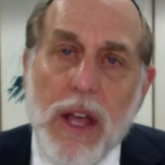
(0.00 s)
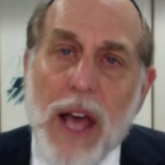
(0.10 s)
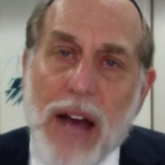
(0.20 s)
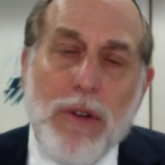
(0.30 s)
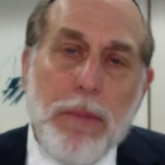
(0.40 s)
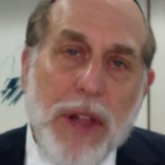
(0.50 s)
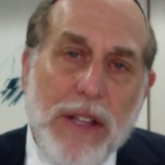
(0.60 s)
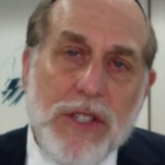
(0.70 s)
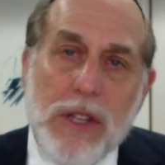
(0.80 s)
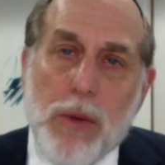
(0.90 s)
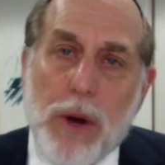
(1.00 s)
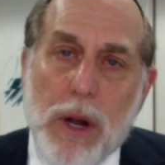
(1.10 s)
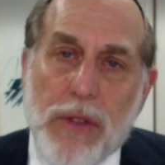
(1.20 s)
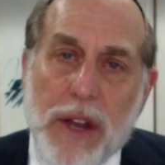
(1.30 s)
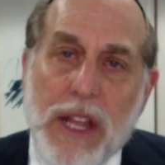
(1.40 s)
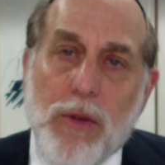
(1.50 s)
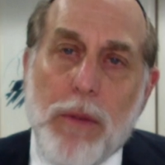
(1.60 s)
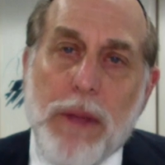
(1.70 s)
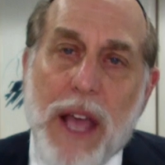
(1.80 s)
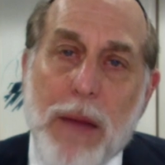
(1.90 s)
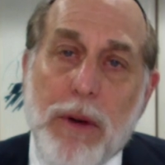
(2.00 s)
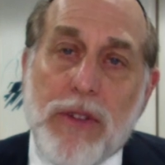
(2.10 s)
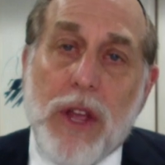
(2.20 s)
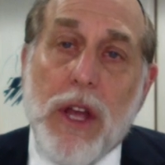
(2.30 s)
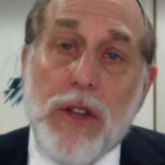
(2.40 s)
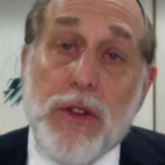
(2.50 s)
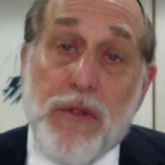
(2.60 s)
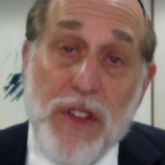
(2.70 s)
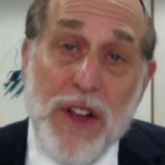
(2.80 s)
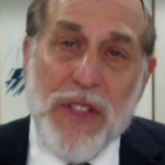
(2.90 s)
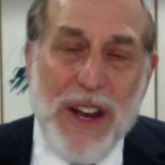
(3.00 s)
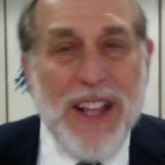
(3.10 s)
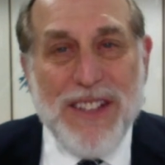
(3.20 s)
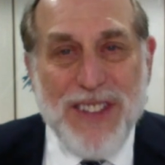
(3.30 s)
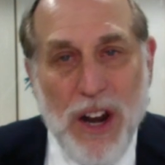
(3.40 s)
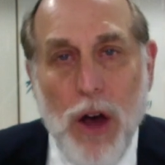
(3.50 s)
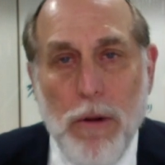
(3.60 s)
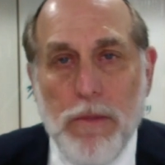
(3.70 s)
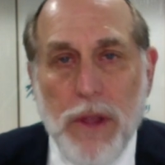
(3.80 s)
have a place in the world that he will be able to feel that he is at home